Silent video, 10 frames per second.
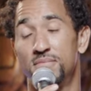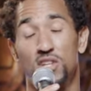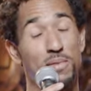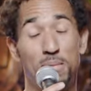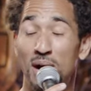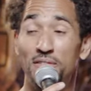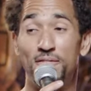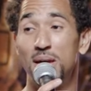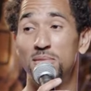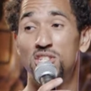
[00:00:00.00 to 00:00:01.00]
Talking about my
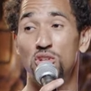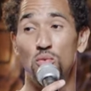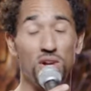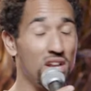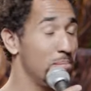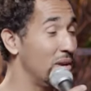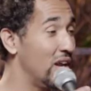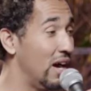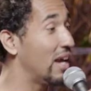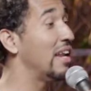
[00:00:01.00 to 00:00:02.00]
family too, one nothing
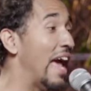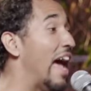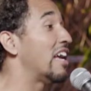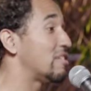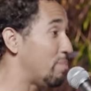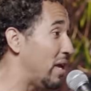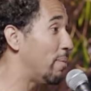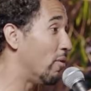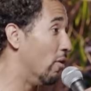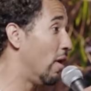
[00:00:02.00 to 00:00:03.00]
but ugly ass people.